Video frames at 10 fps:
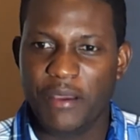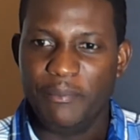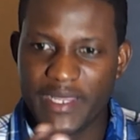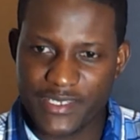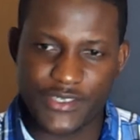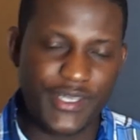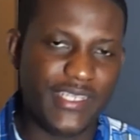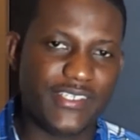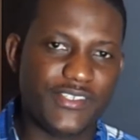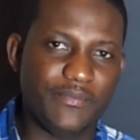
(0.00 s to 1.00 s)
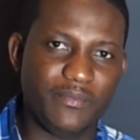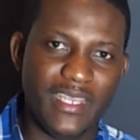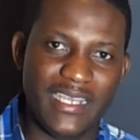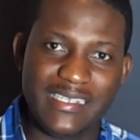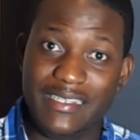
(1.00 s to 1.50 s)
business,
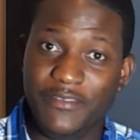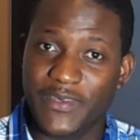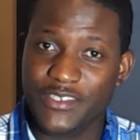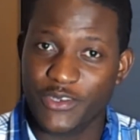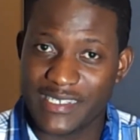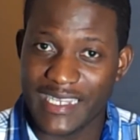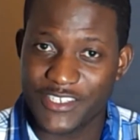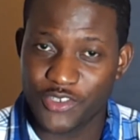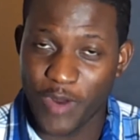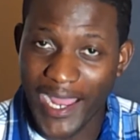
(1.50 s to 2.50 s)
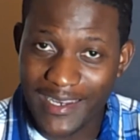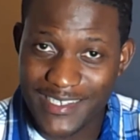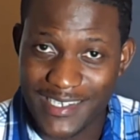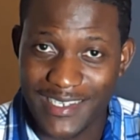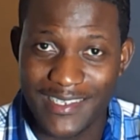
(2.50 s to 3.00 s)
even your
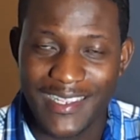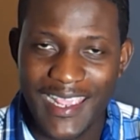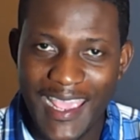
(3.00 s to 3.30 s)
sexuality,